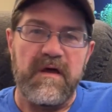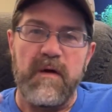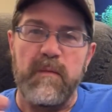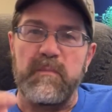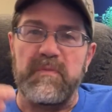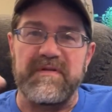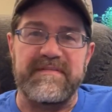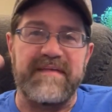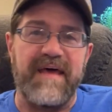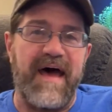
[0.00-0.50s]

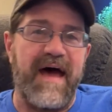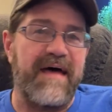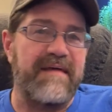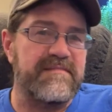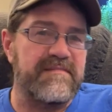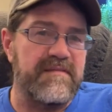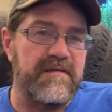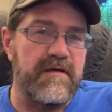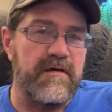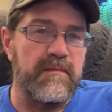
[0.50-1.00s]

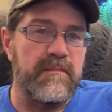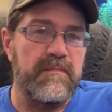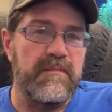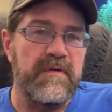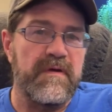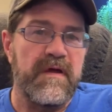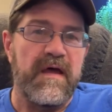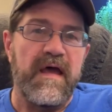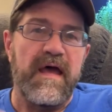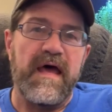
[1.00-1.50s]
potassium,
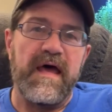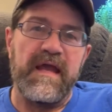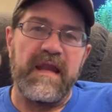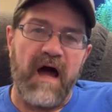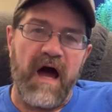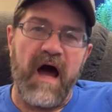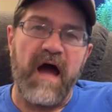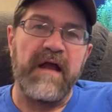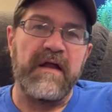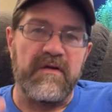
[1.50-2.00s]
and
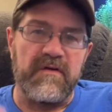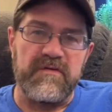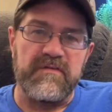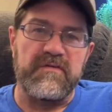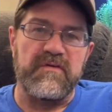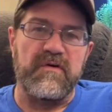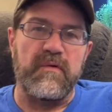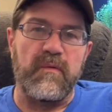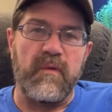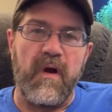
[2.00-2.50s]
iron to
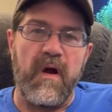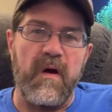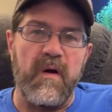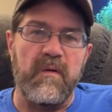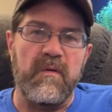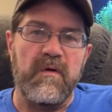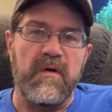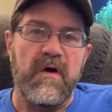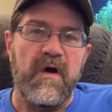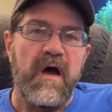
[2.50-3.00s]
grow.
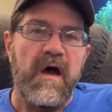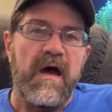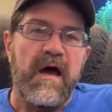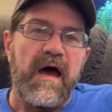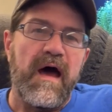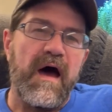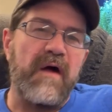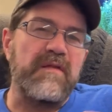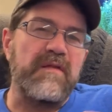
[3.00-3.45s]
A